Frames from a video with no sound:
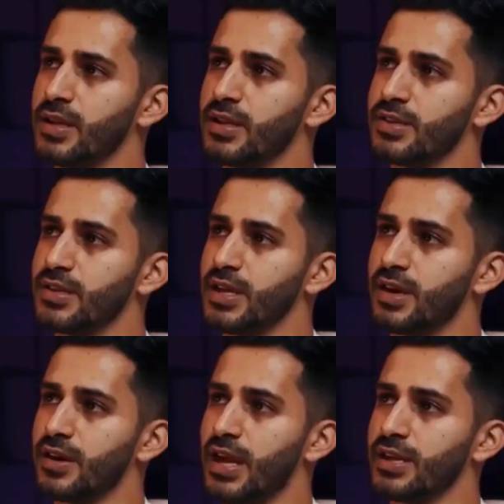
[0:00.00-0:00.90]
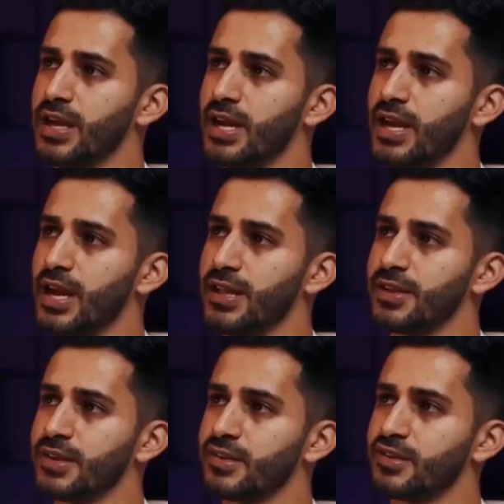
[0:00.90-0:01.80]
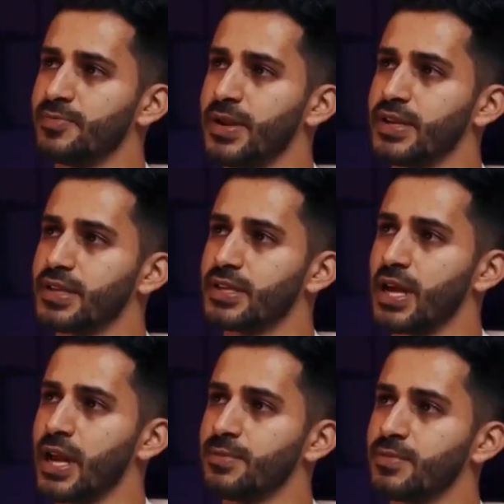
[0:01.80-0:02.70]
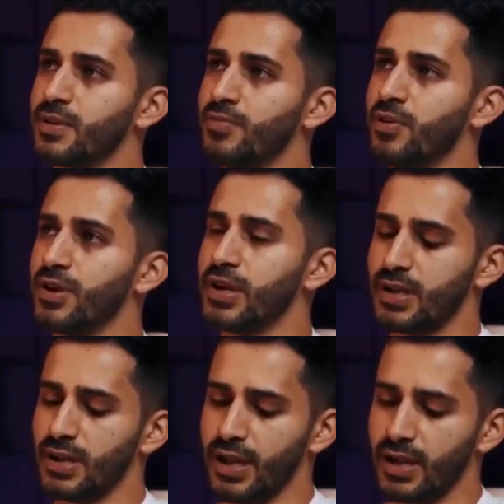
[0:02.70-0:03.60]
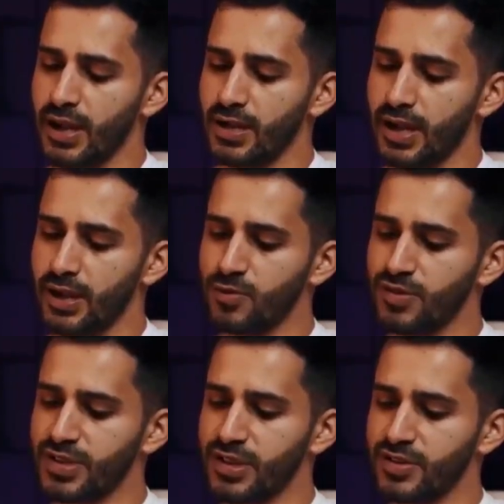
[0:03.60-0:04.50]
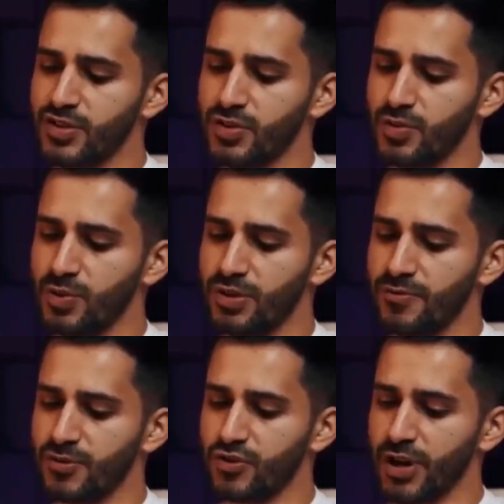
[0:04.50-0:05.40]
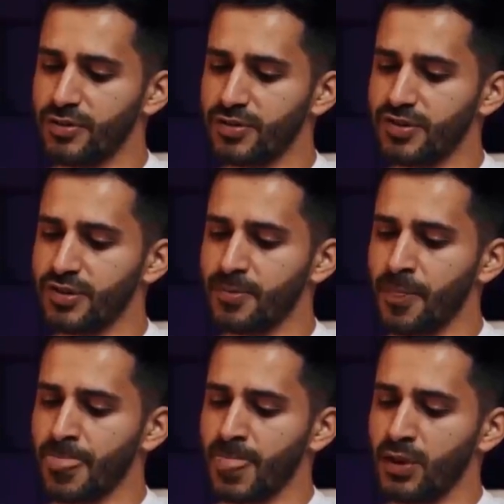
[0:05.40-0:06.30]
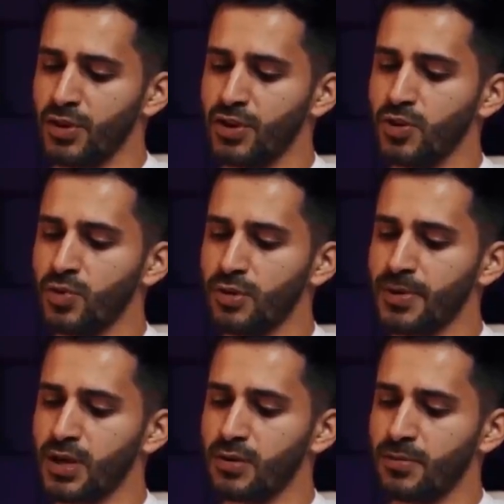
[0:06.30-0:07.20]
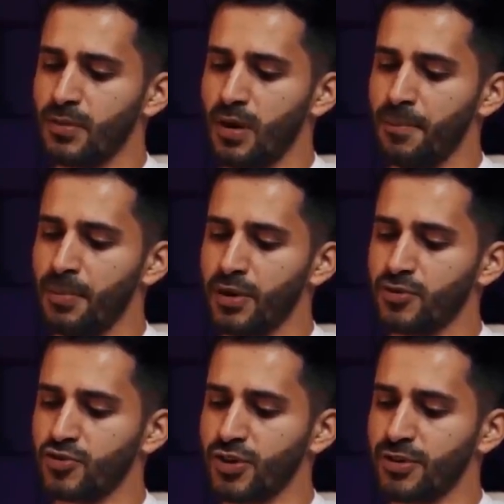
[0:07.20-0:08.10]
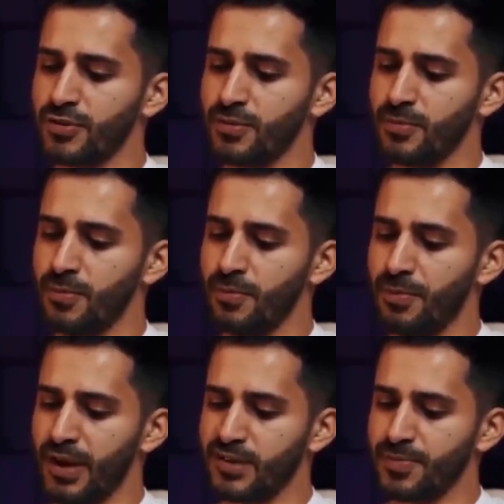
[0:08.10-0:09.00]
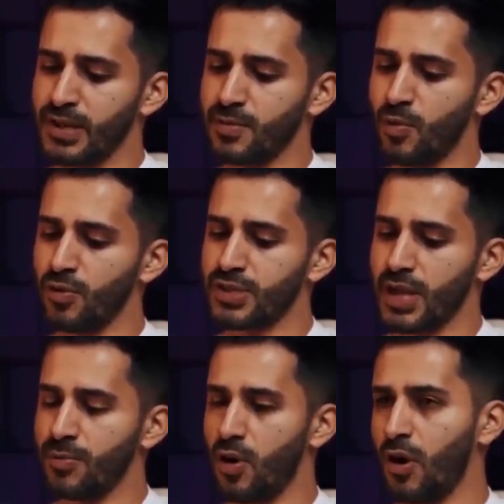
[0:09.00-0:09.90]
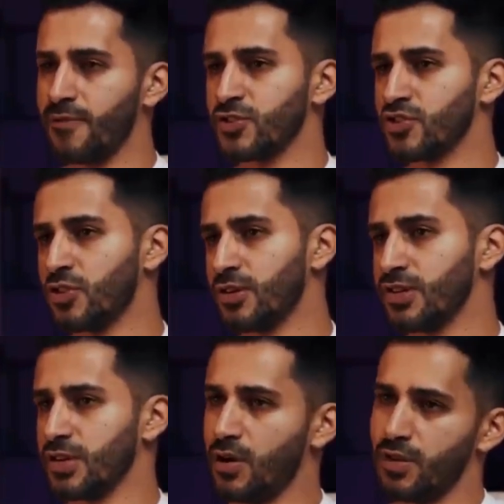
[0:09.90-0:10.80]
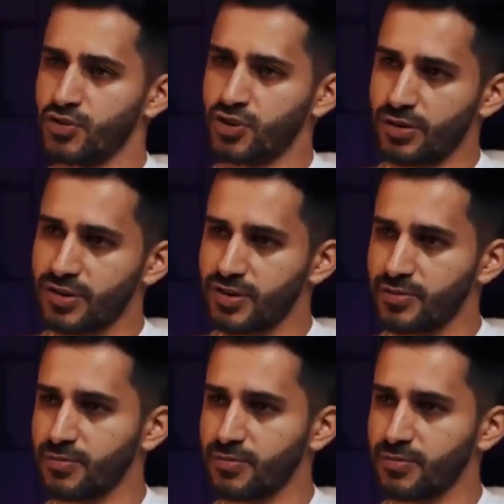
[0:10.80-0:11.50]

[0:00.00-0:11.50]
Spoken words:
I think the spending time component, I always say this too, where for traders, you will become a better trader by spending more time off the charts than on the charts,